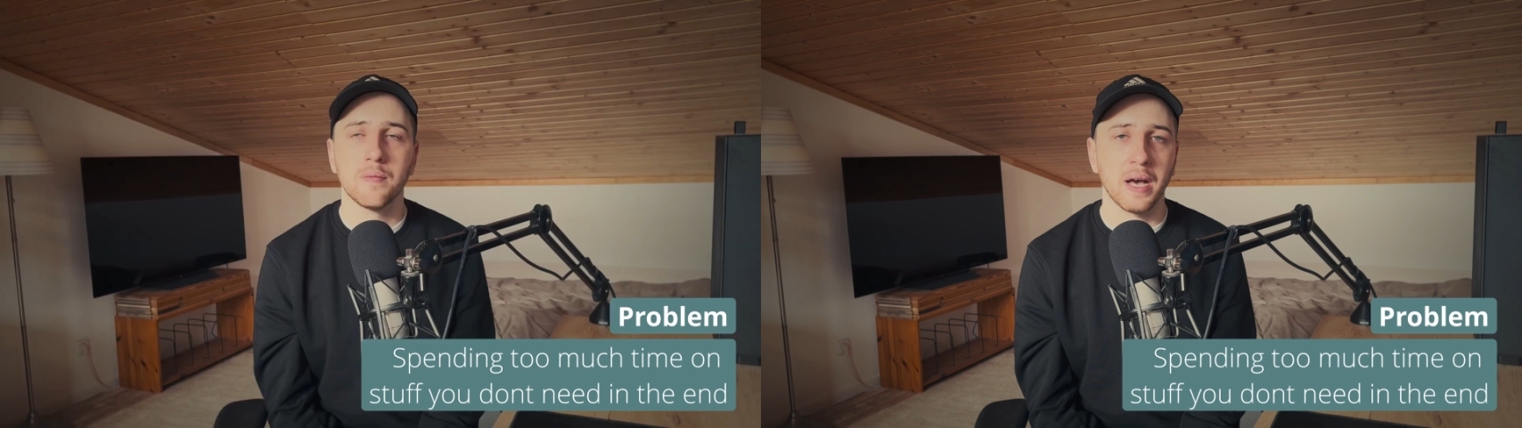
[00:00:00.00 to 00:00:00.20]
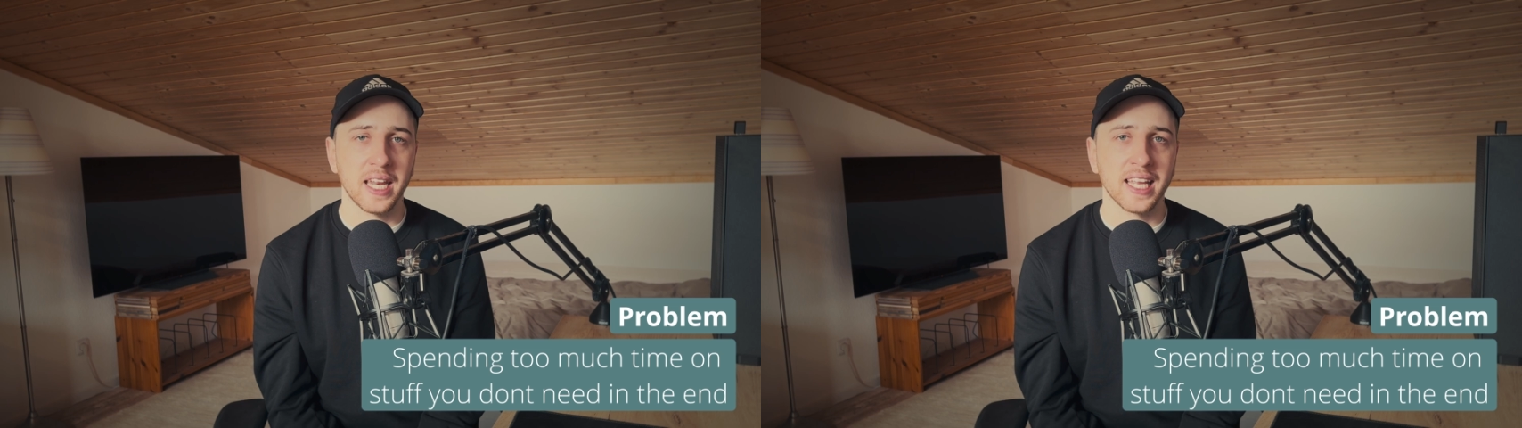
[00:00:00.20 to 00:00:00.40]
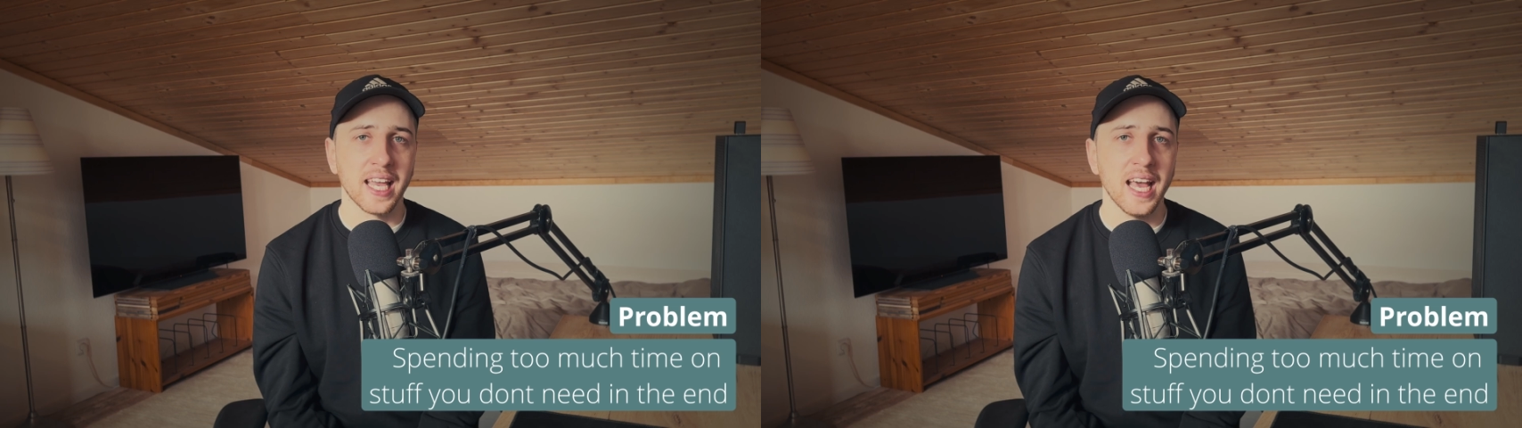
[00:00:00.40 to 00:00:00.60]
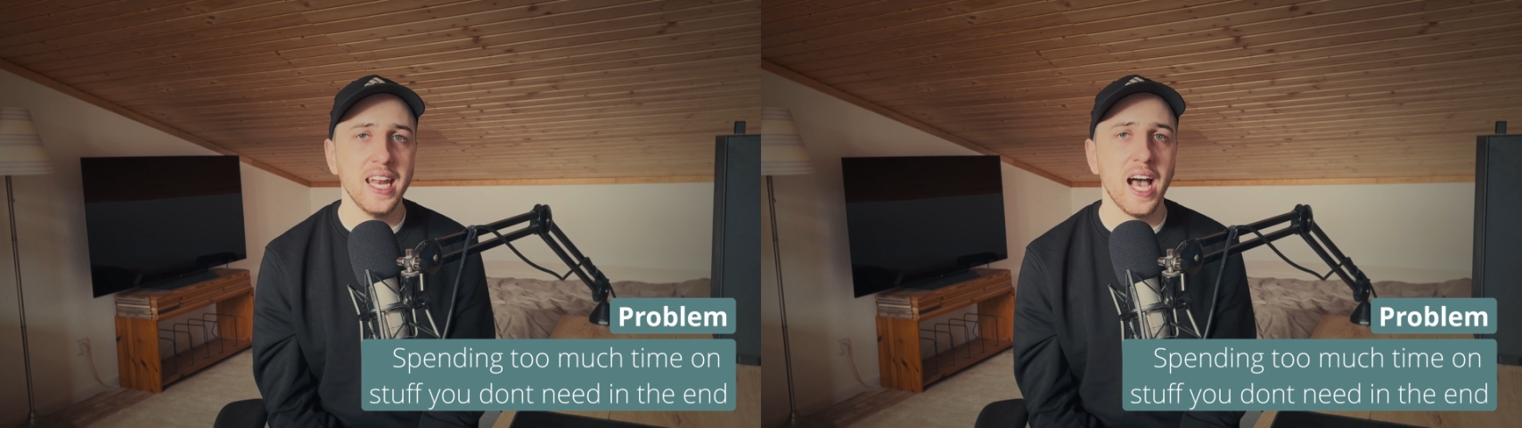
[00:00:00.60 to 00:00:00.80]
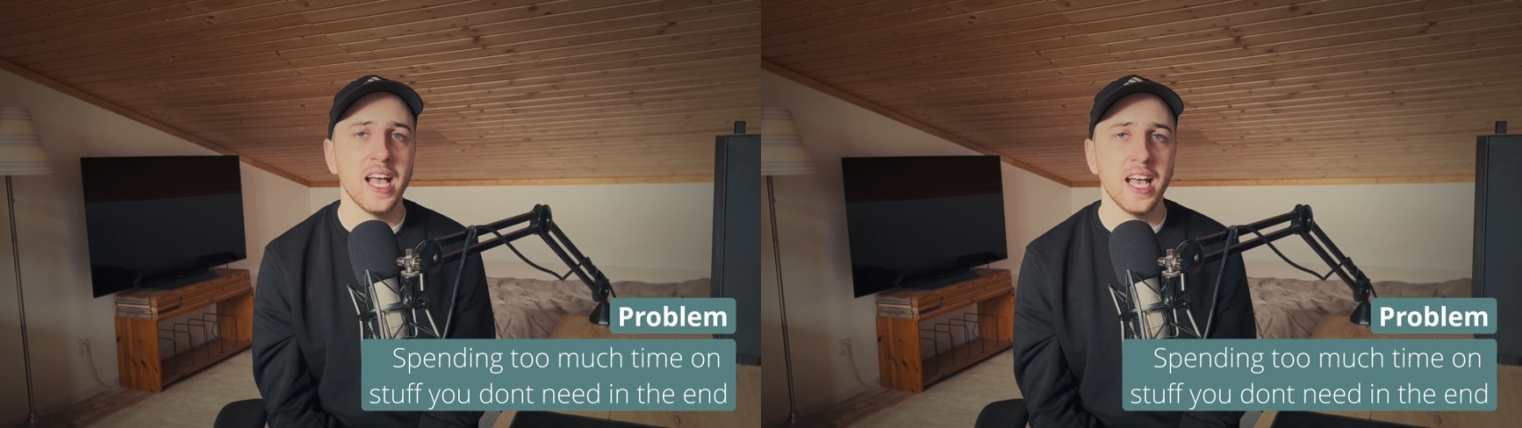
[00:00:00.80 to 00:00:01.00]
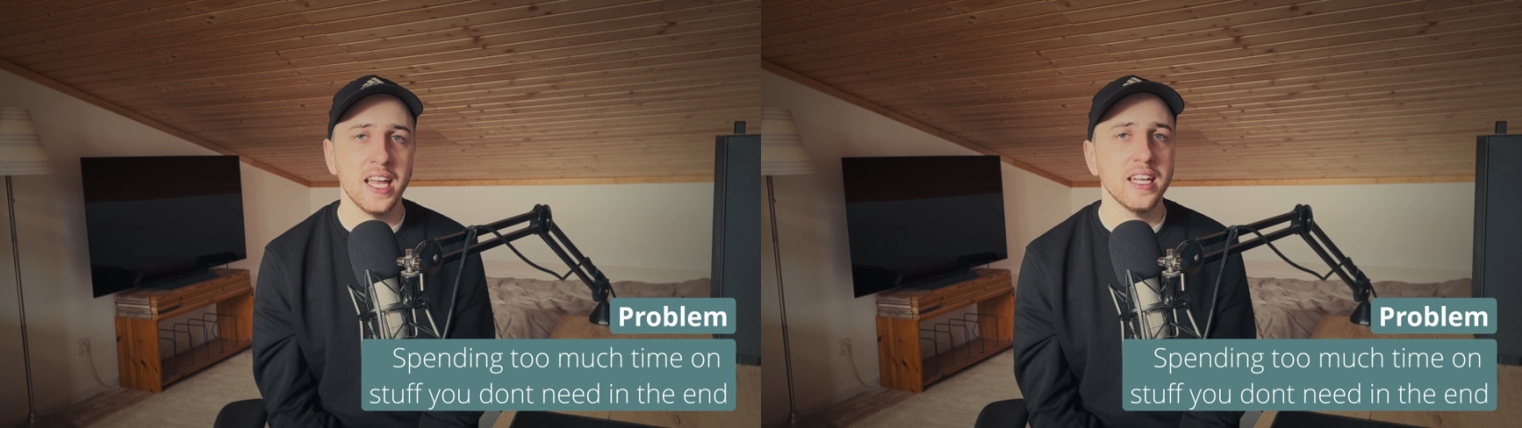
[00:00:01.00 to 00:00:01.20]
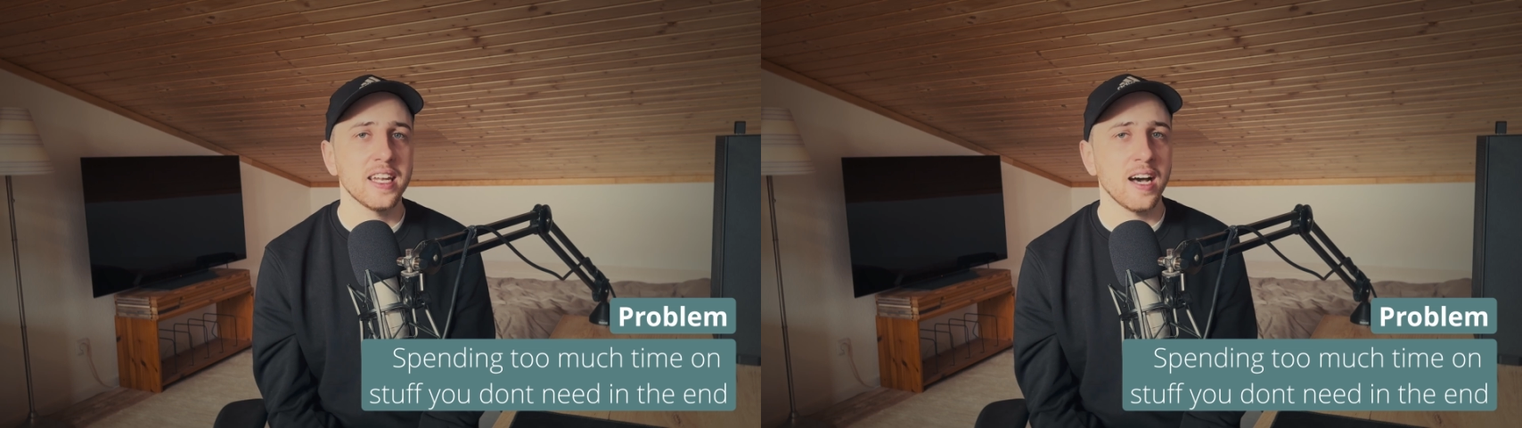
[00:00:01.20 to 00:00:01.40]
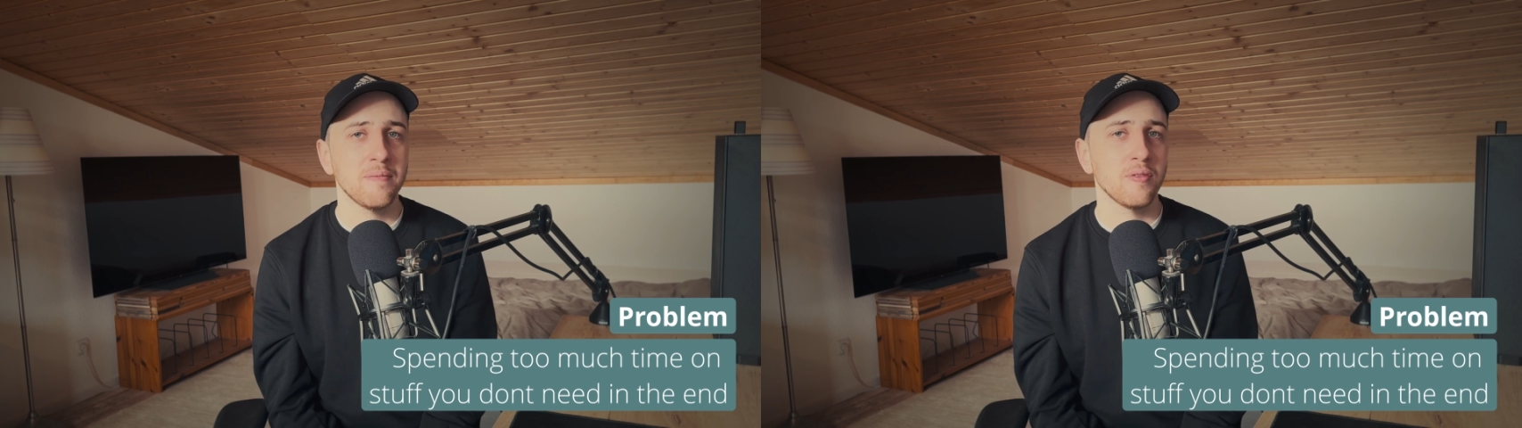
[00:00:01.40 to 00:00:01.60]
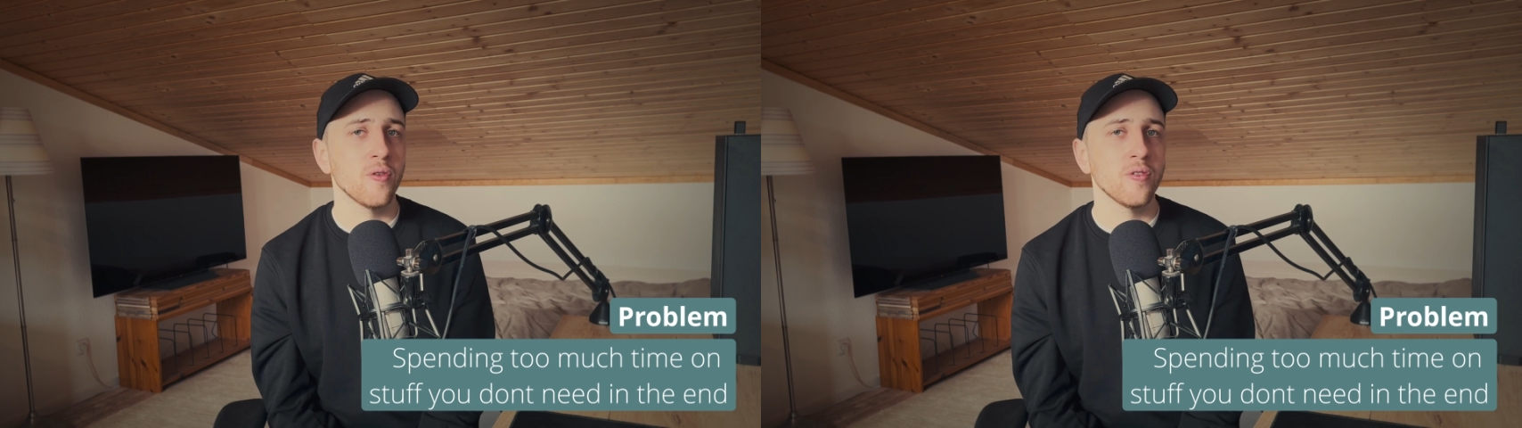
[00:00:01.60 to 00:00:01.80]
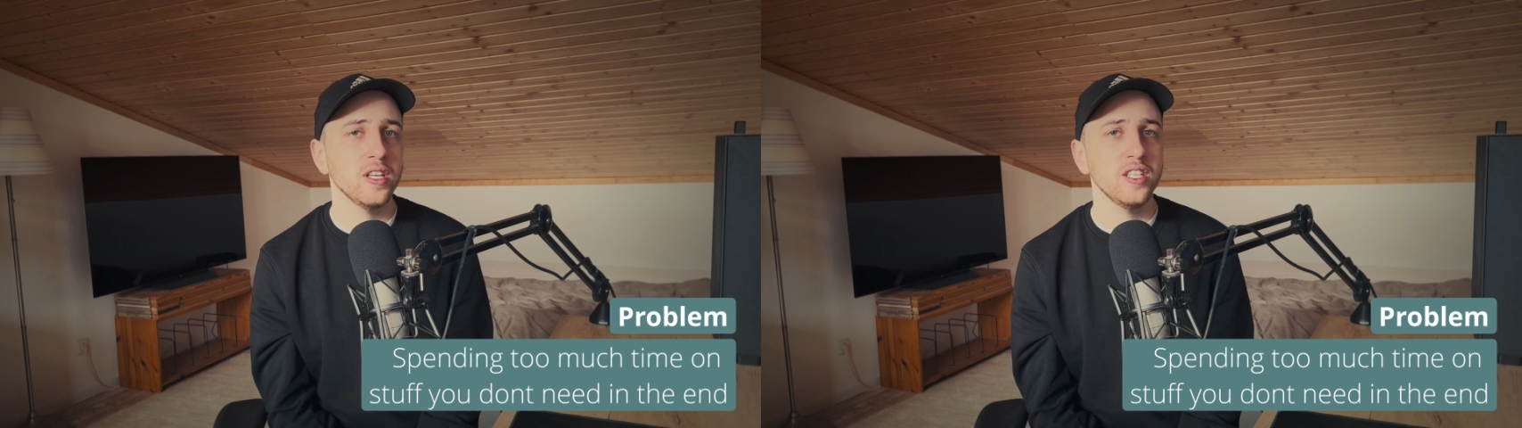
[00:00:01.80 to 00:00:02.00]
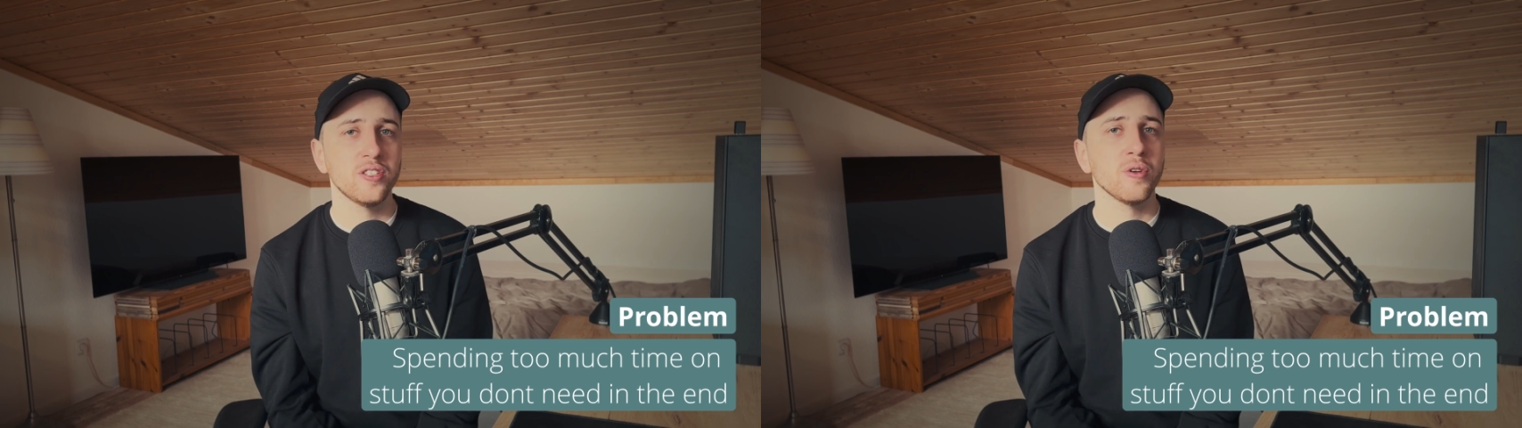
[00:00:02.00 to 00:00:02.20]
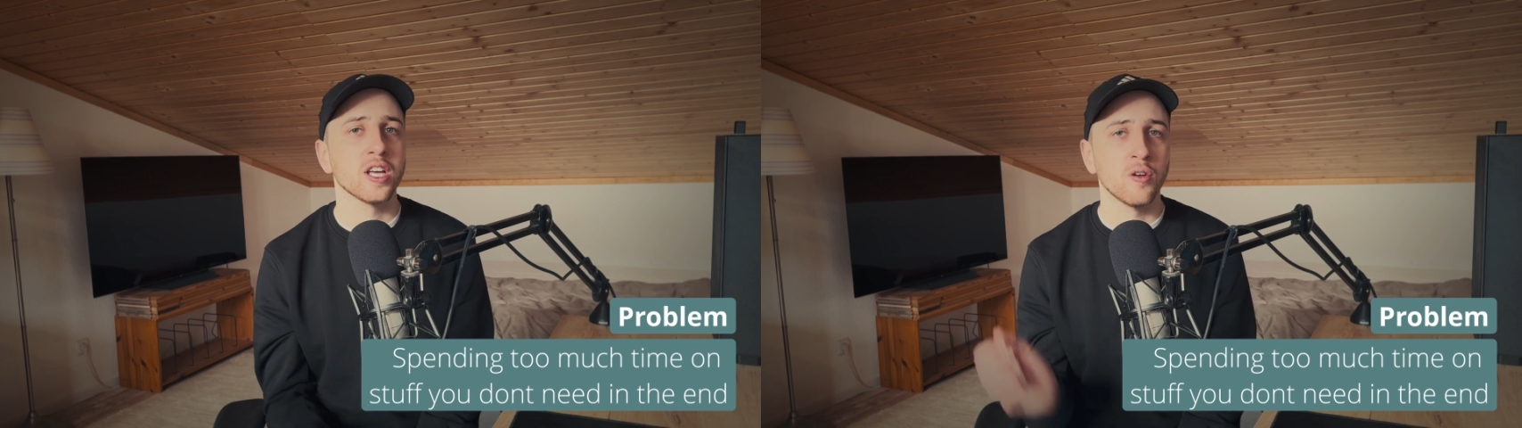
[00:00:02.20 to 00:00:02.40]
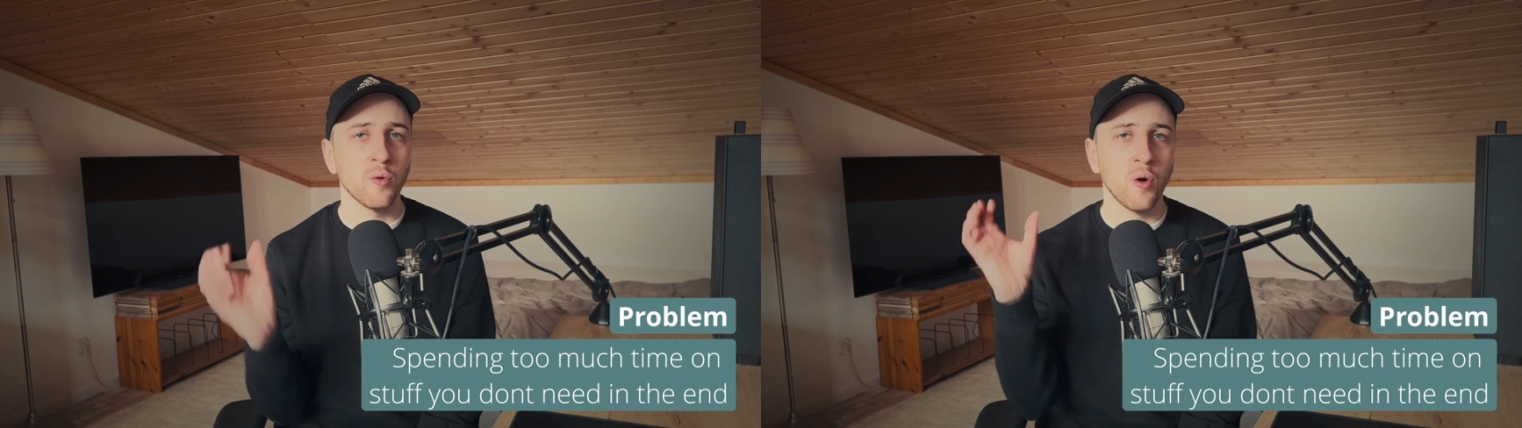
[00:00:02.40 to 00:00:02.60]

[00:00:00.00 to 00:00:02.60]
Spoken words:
But again, I ended up only doing